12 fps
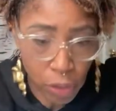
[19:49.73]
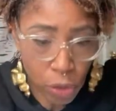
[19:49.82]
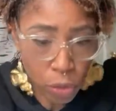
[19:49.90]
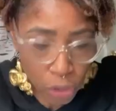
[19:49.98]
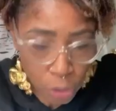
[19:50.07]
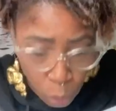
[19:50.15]

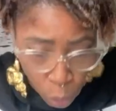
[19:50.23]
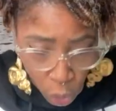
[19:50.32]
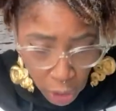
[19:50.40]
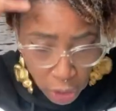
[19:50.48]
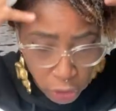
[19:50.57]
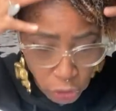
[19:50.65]
use the
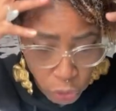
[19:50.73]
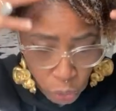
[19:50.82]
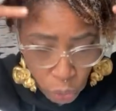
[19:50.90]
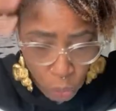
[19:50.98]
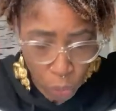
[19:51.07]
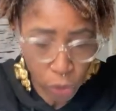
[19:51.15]
water
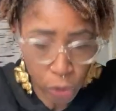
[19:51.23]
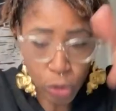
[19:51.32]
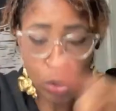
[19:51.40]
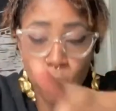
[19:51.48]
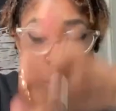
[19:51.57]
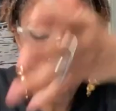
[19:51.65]
to
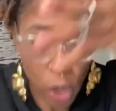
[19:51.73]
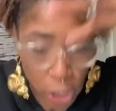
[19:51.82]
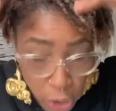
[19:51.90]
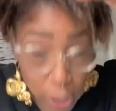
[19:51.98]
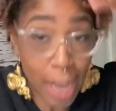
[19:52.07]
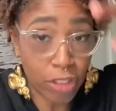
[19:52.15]
new
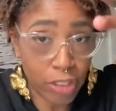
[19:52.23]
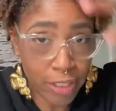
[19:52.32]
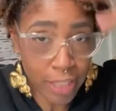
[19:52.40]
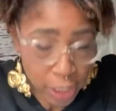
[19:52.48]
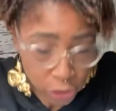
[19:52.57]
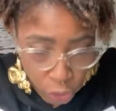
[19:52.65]
water, I should
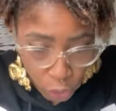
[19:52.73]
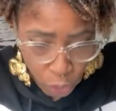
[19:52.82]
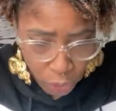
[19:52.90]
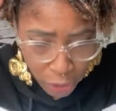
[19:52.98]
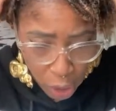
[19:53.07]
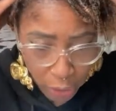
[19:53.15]
say, to,
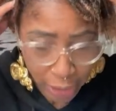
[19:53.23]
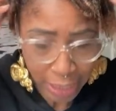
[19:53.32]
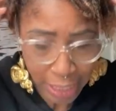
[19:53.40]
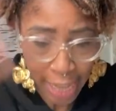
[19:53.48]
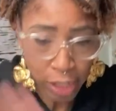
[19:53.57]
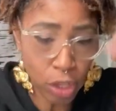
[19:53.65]
it's
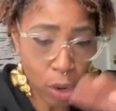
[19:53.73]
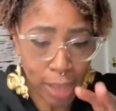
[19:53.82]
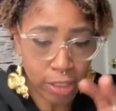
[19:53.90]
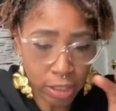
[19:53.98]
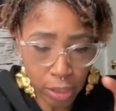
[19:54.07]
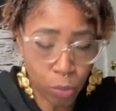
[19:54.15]
like, I
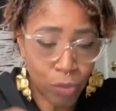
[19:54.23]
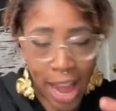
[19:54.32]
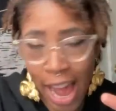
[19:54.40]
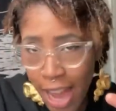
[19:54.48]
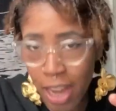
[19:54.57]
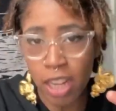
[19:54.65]
took the
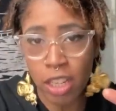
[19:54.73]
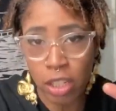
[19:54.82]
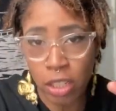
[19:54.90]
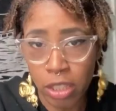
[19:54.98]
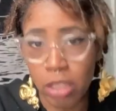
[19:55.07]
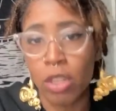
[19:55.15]
rag and then,